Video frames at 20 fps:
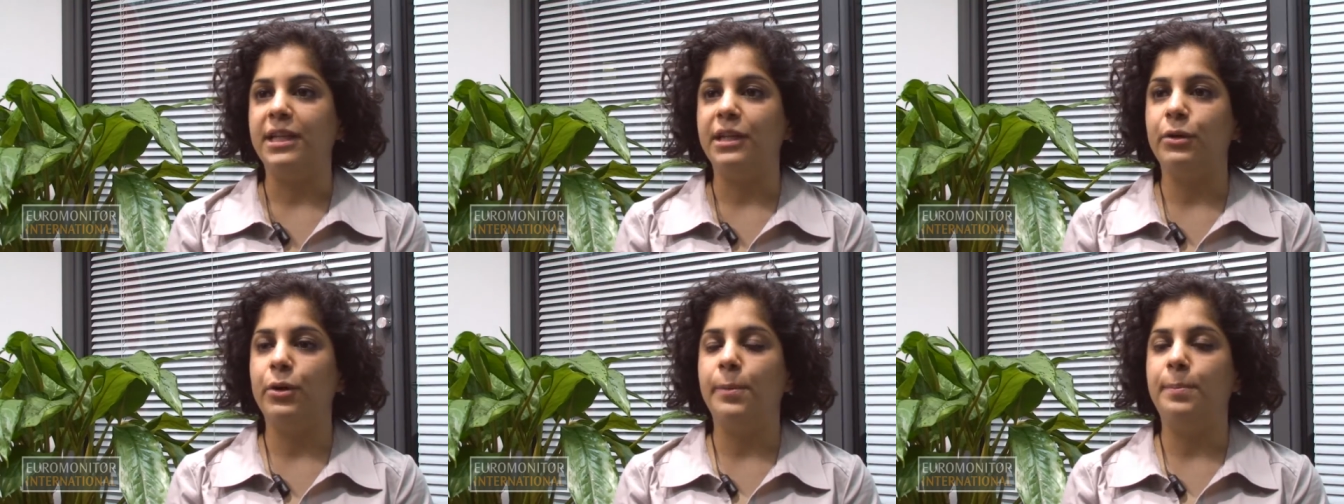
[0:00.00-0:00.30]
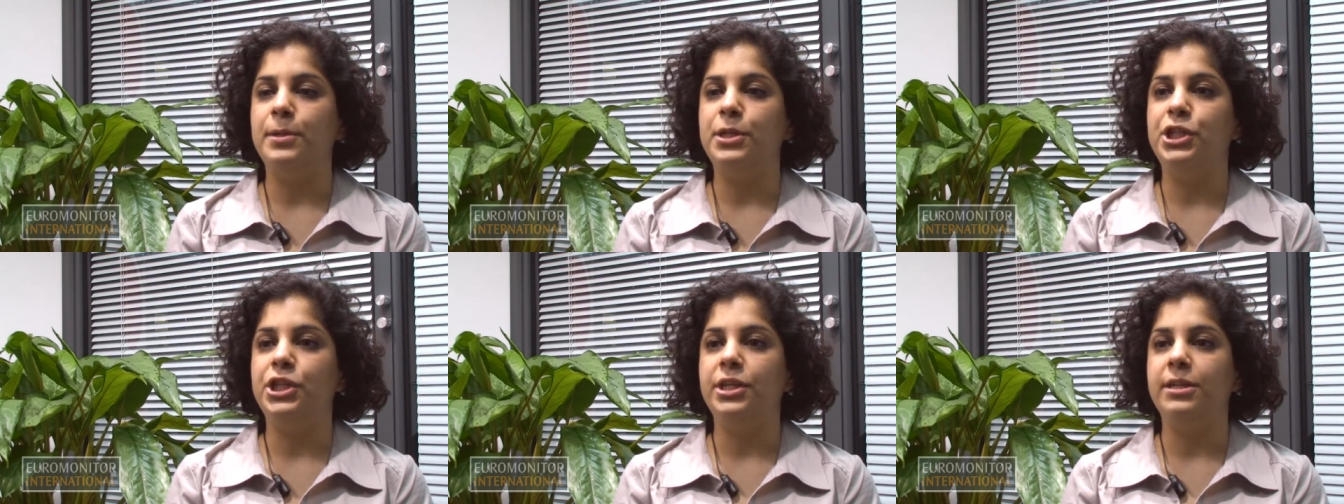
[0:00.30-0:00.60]
the
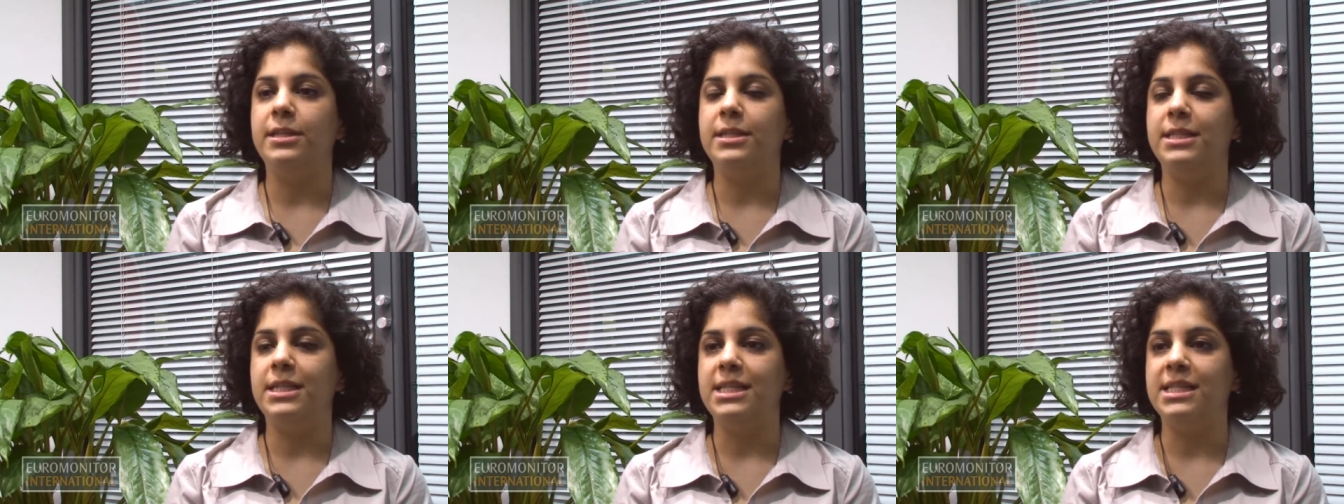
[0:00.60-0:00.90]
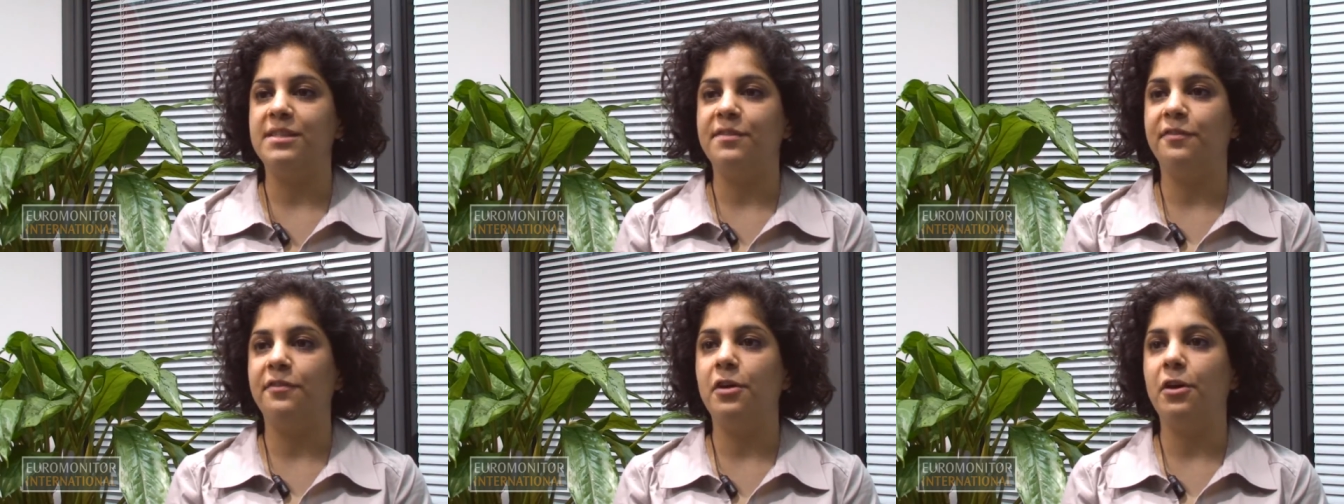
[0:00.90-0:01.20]

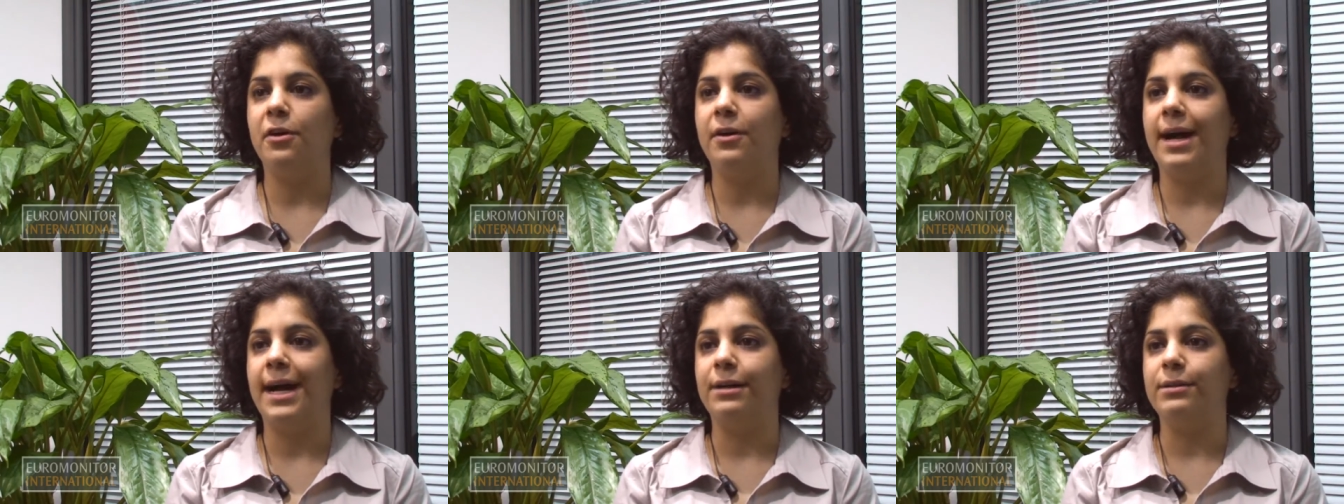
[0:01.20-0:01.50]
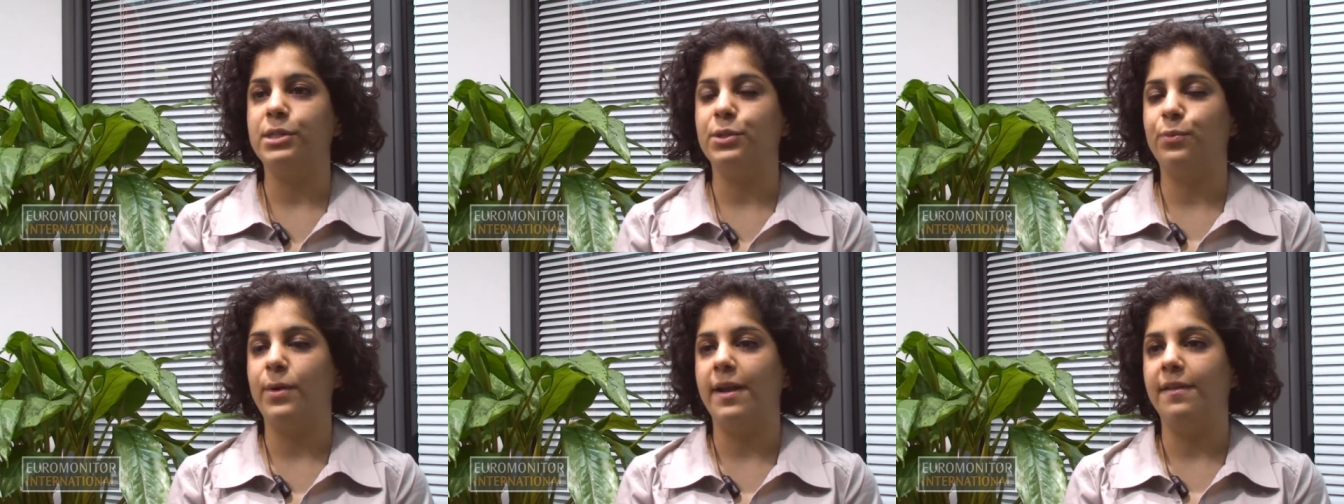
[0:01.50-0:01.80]
opportunities far
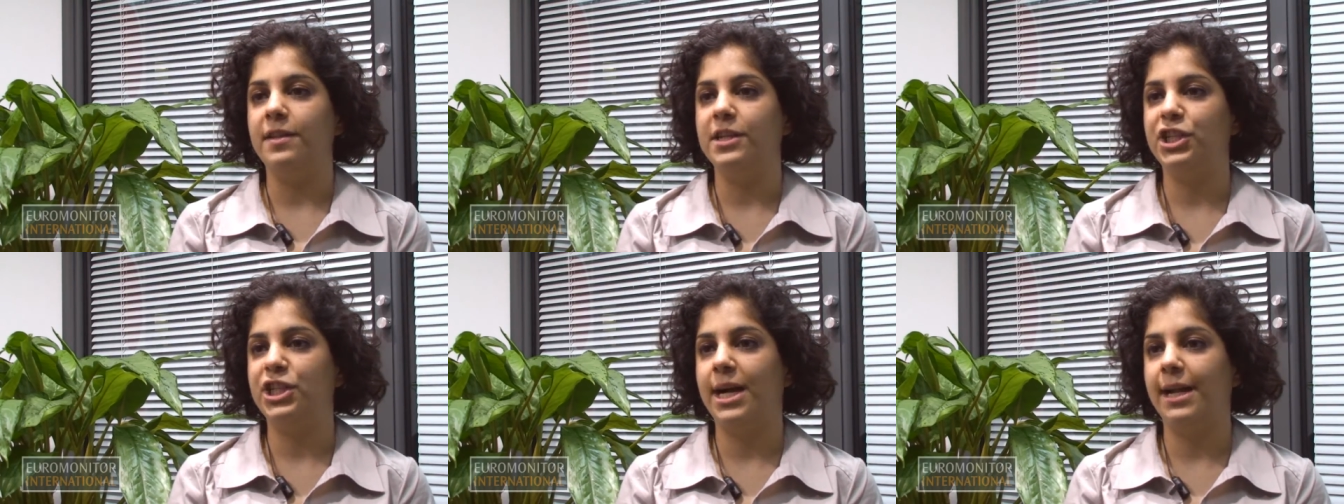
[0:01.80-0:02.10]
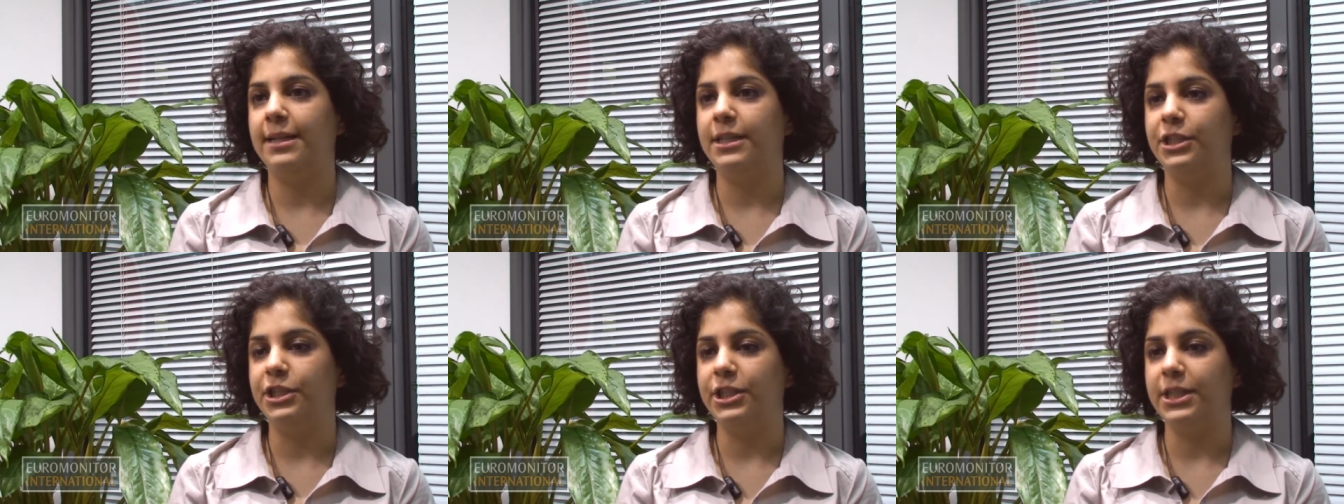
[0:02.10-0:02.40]
outweigh the
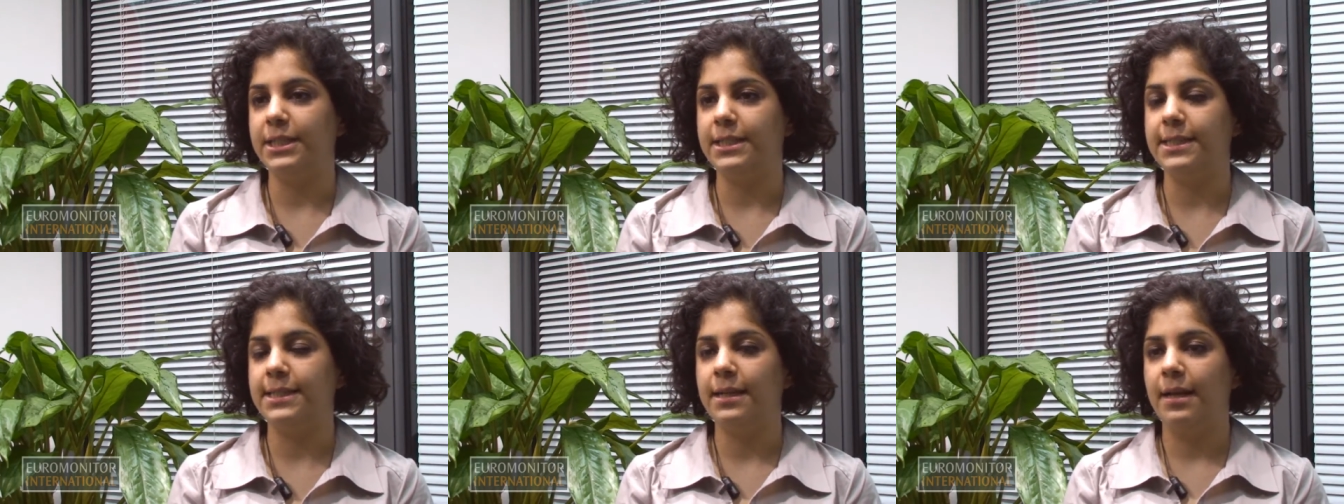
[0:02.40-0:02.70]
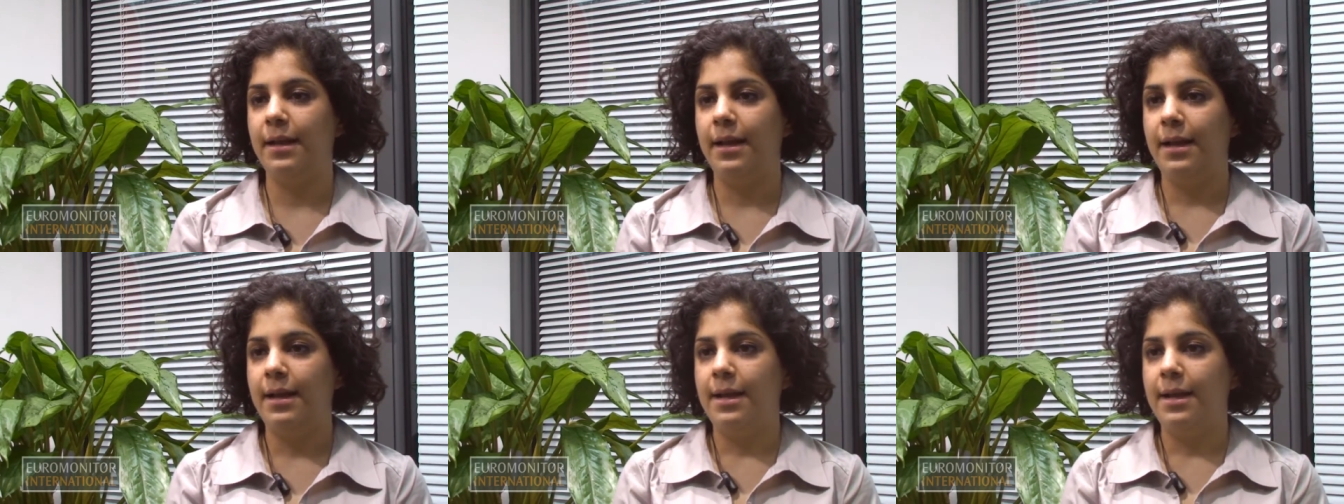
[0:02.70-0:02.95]
challenges.